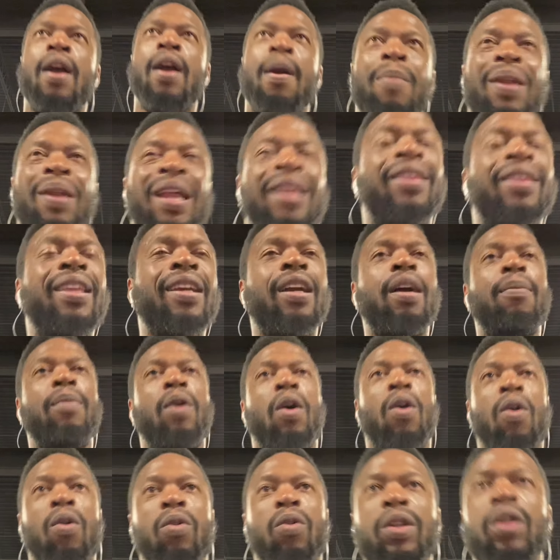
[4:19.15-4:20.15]
But I think I'm
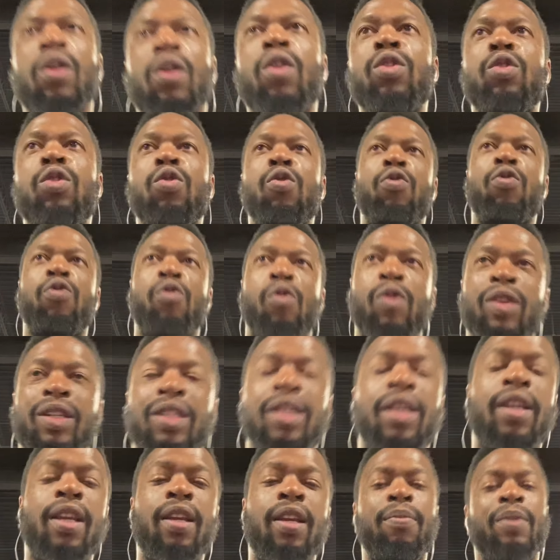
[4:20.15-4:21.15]
only gonna do
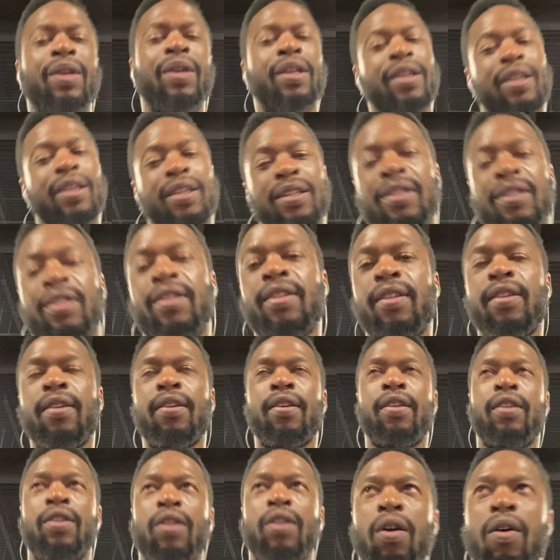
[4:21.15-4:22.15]
14 because,
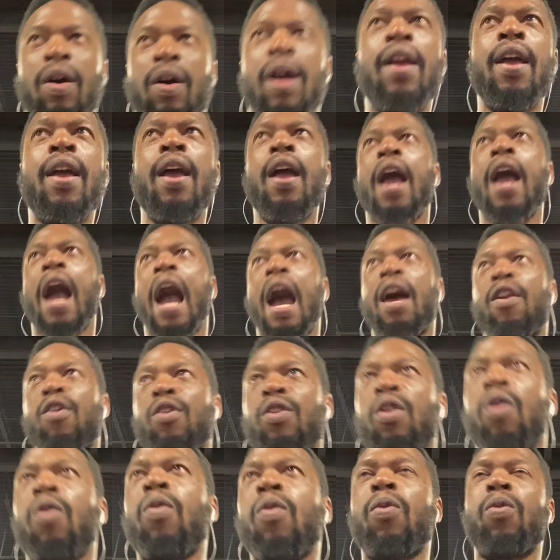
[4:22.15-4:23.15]
you know, I don't
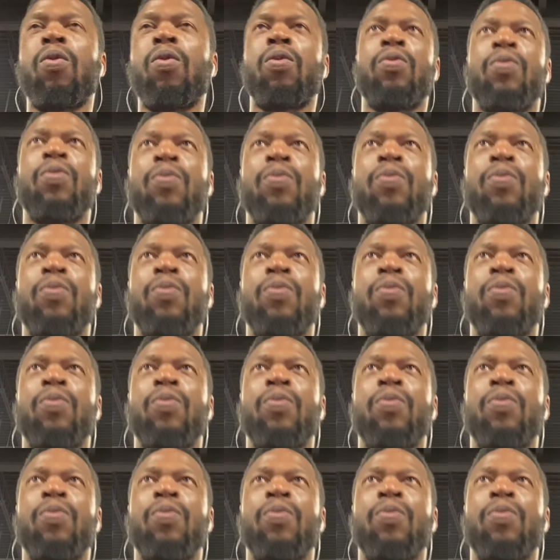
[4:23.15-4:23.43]
know.